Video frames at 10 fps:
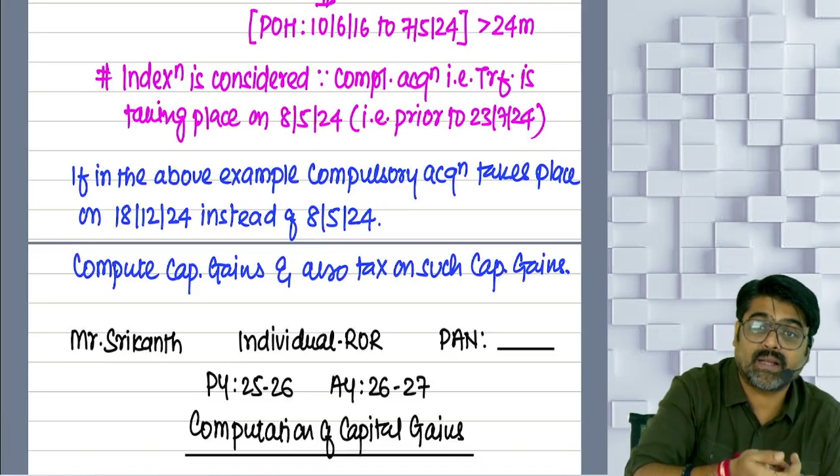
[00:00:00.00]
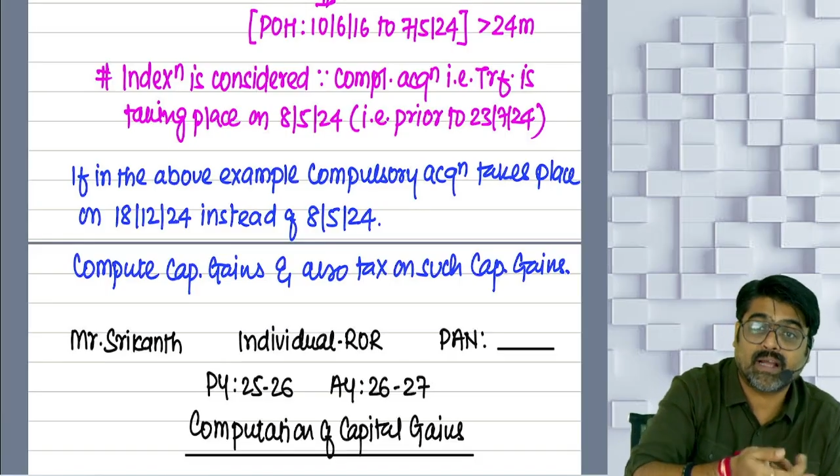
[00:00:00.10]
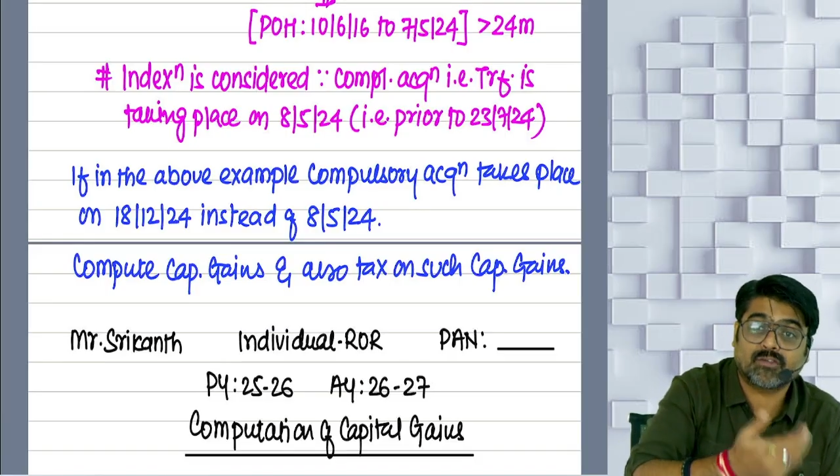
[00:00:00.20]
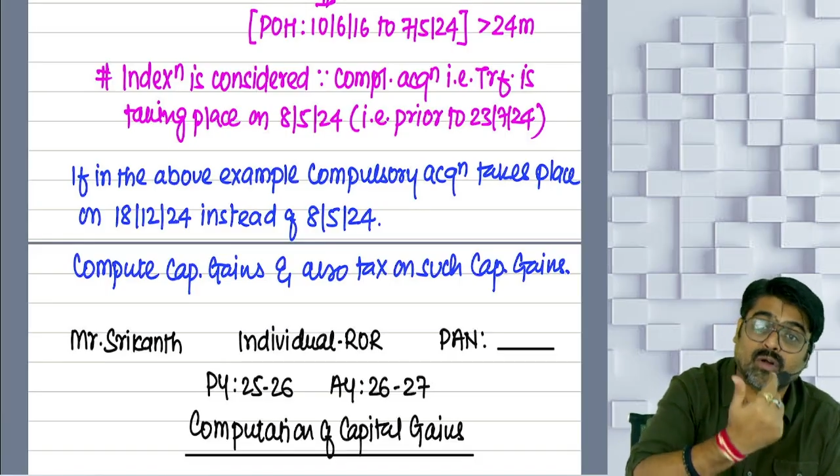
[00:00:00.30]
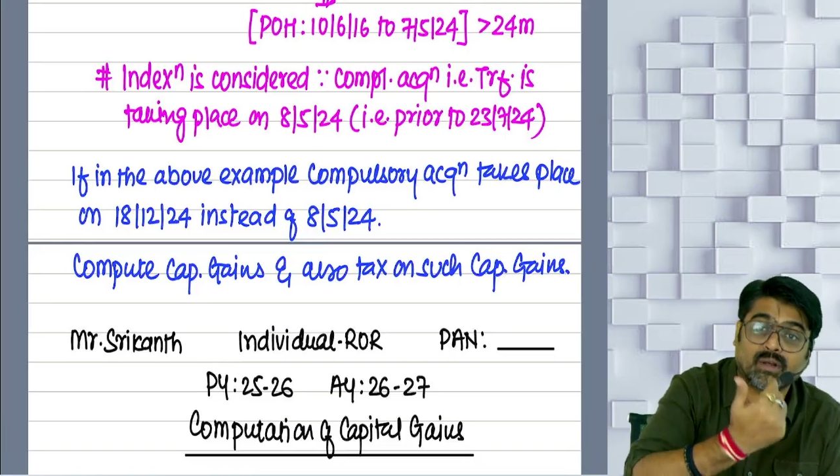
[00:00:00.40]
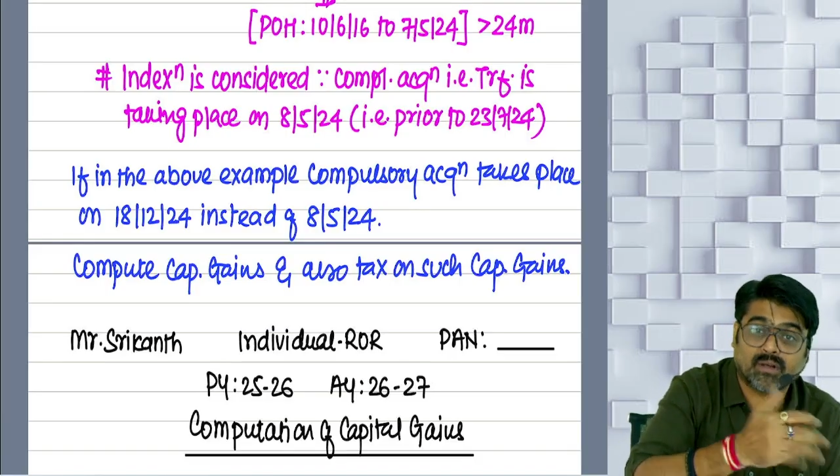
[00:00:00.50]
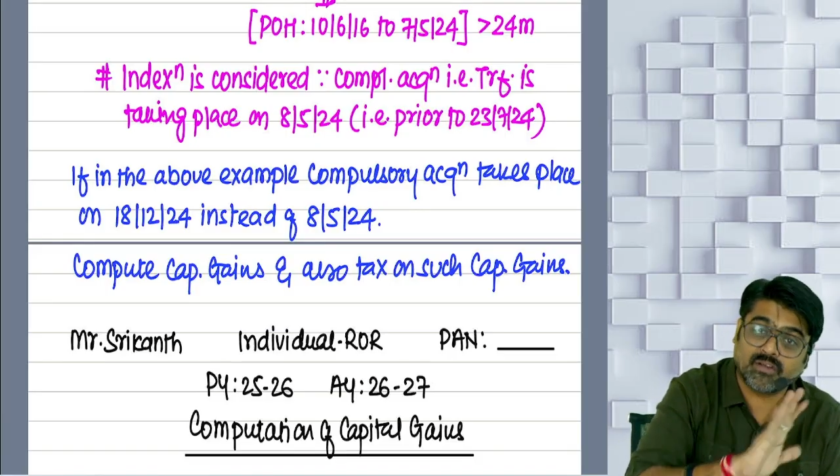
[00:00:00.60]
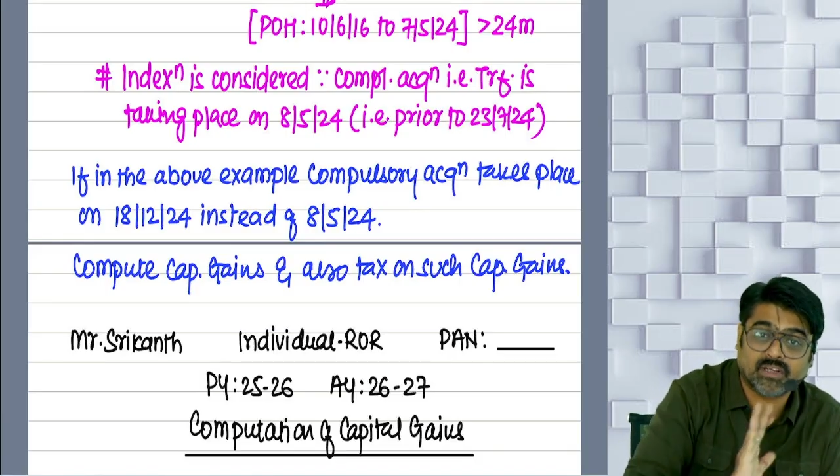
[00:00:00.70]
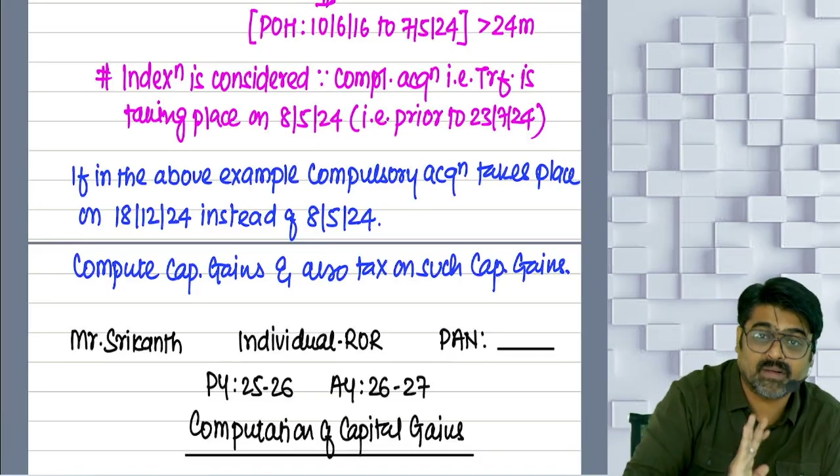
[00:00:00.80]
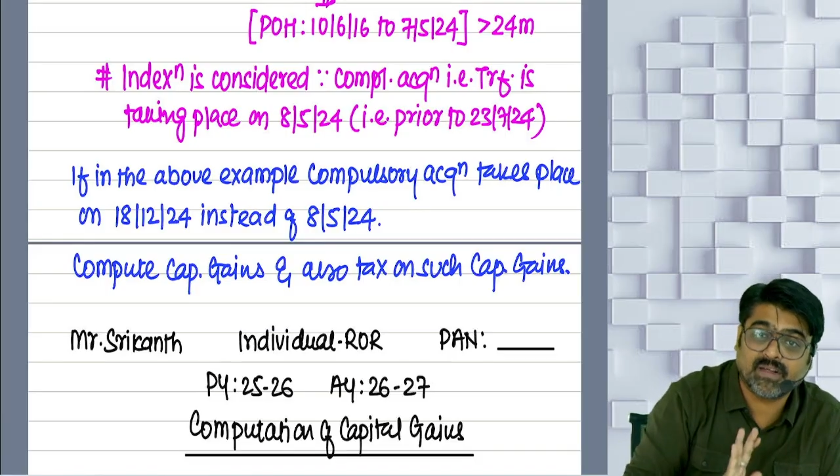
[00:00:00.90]
tax on
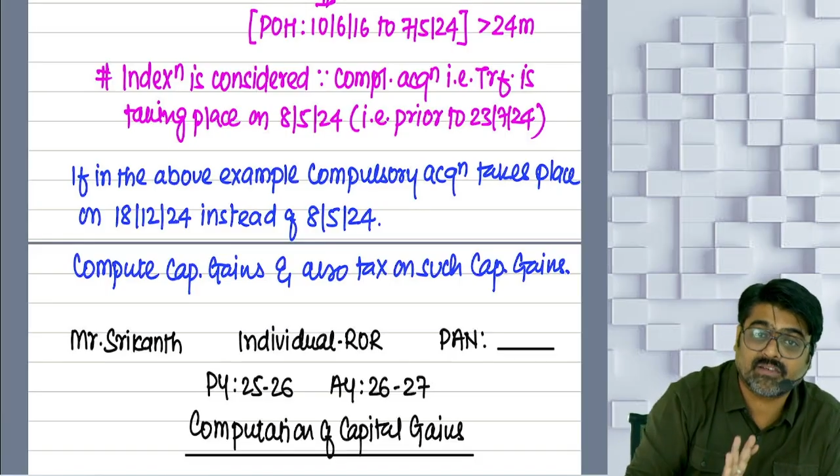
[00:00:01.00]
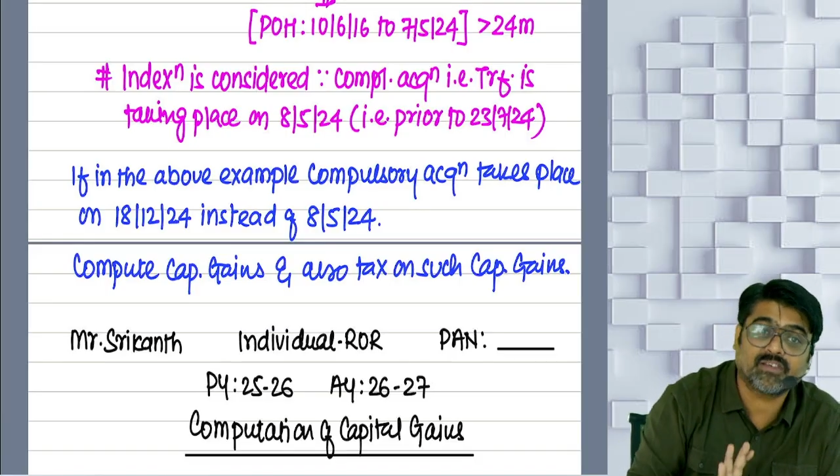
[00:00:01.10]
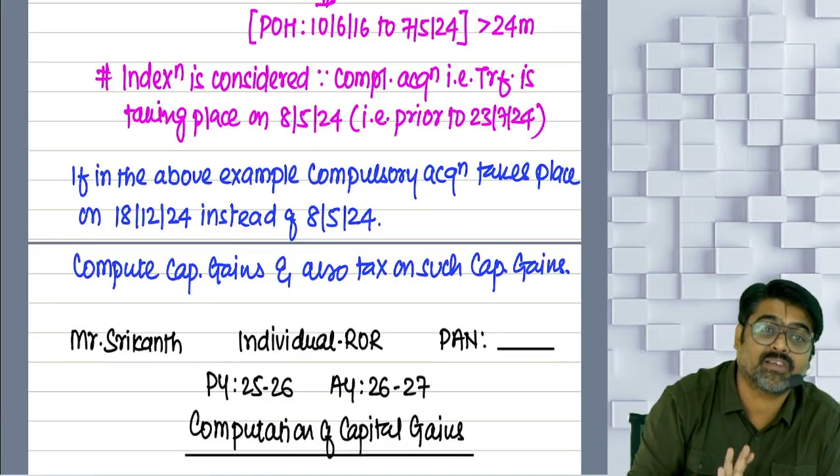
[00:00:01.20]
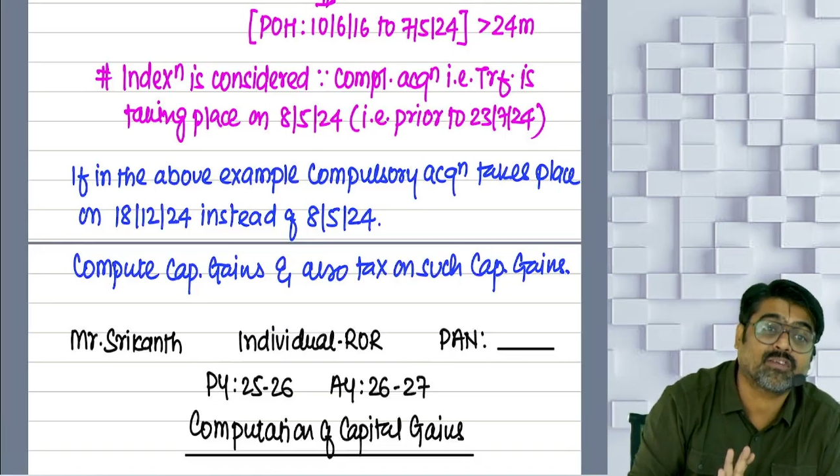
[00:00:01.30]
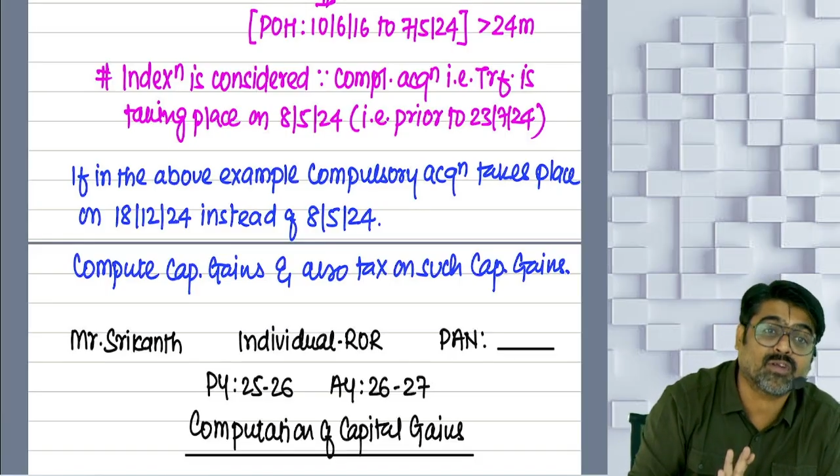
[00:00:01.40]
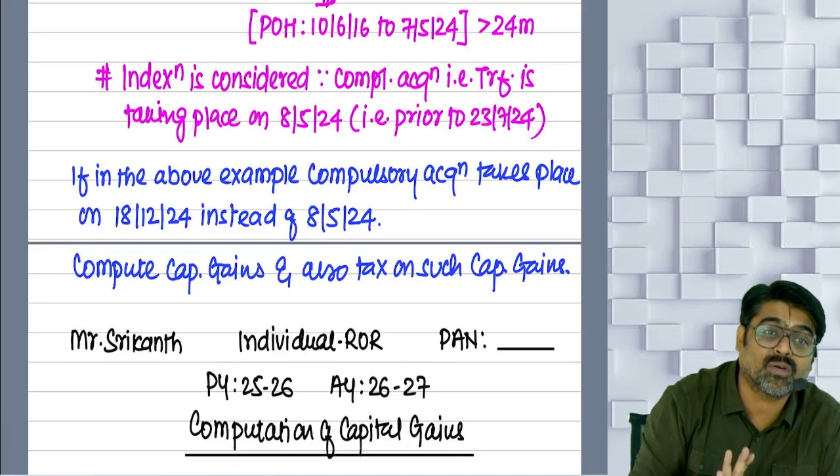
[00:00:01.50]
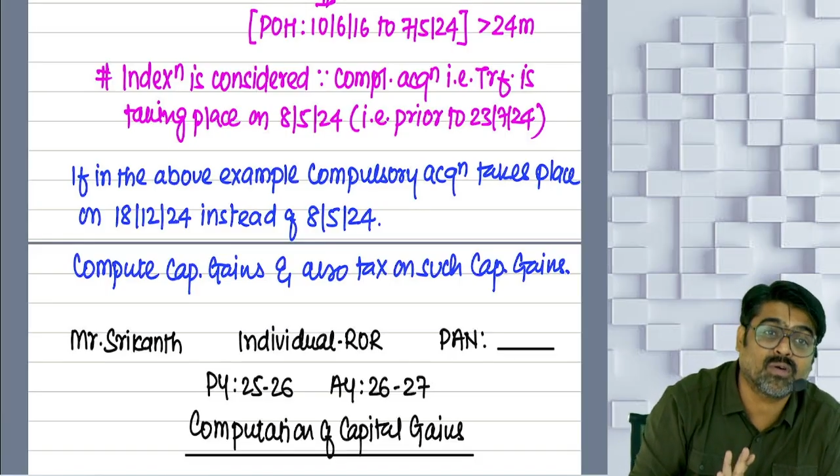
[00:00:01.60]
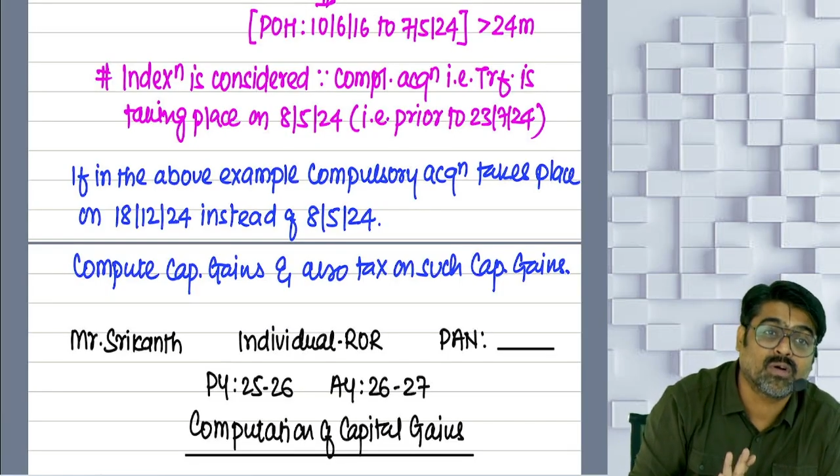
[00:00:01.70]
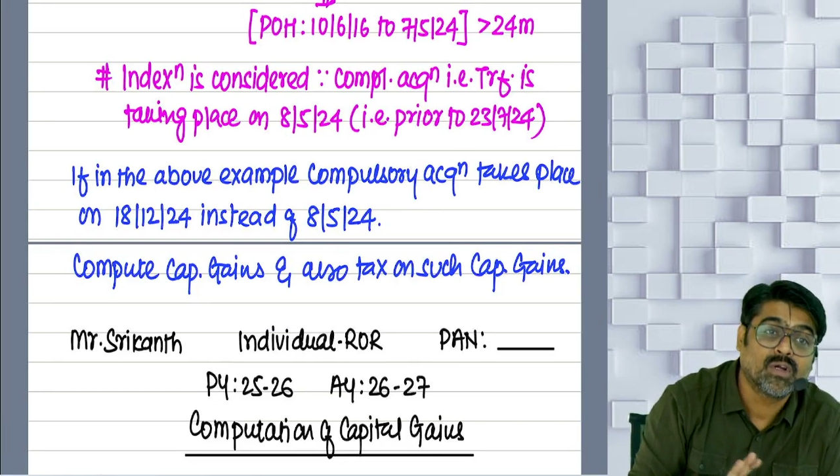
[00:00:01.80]
receipt basis, yes or no?